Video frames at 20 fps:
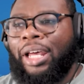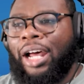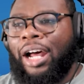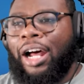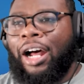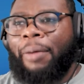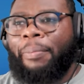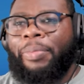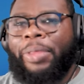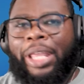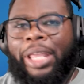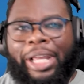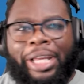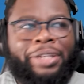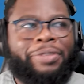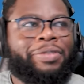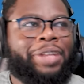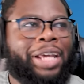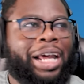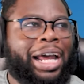Um,
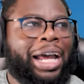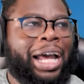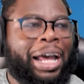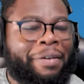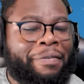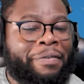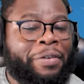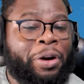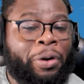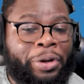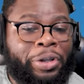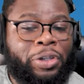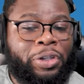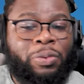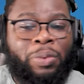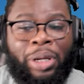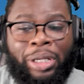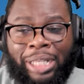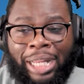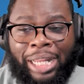negatives that I have noticed
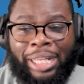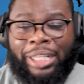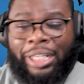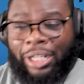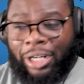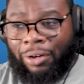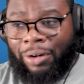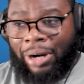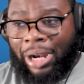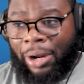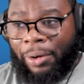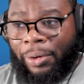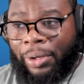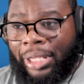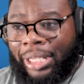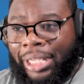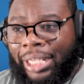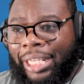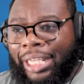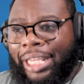while testing her out
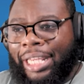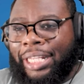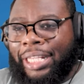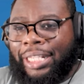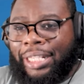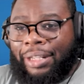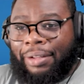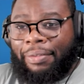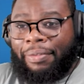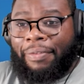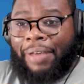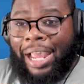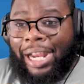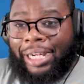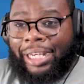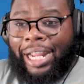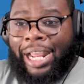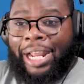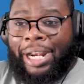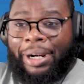is the
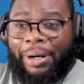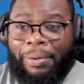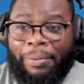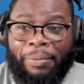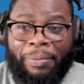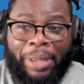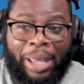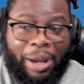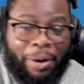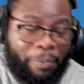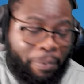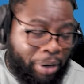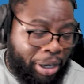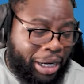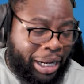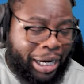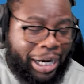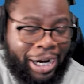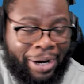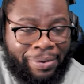fact that, yeah, one,
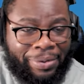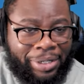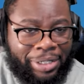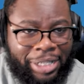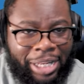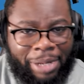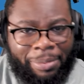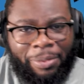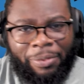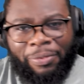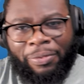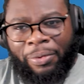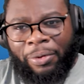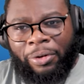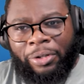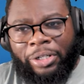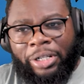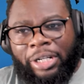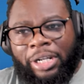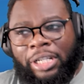like I was just saying
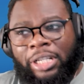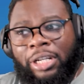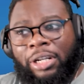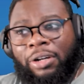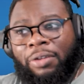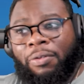before, she doesn't